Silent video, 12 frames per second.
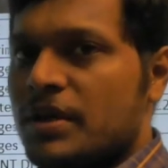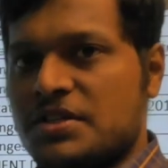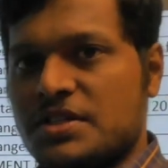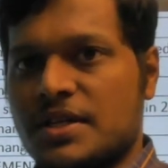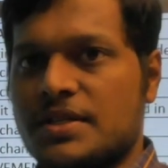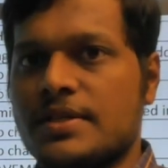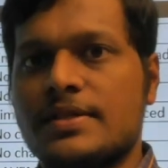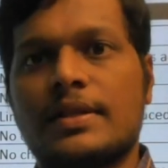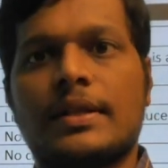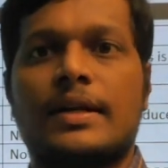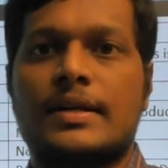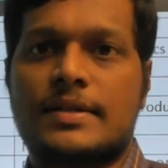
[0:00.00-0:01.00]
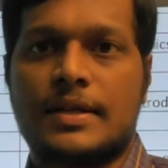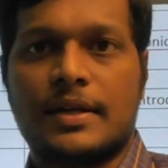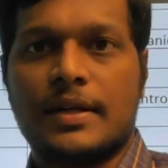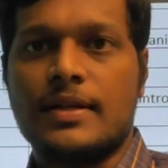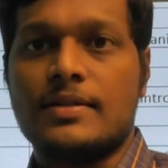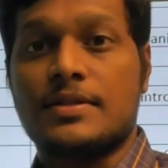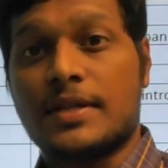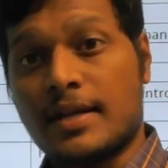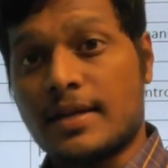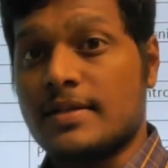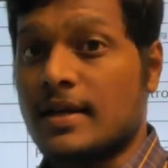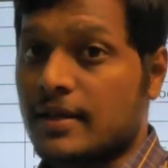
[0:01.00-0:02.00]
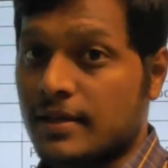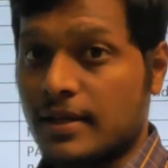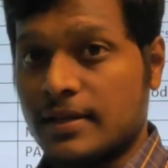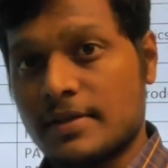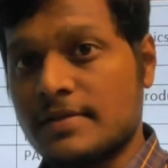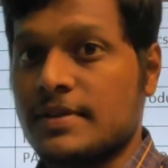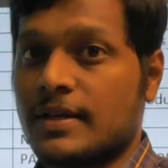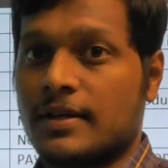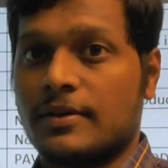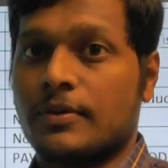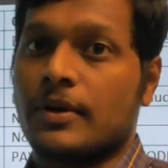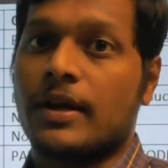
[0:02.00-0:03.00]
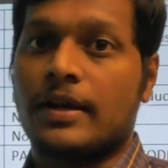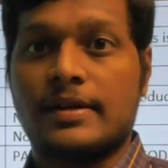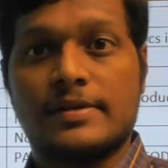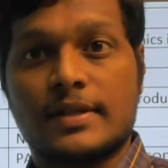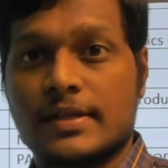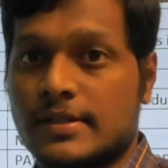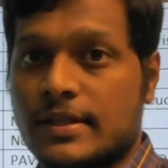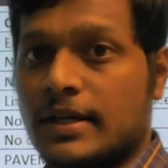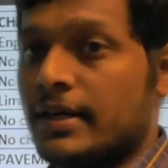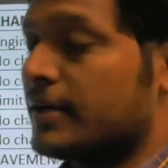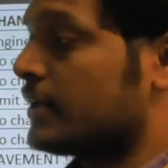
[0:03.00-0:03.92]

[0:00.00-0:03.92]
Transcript: changes in the recent years changes are there this year okay I'll discuss that later.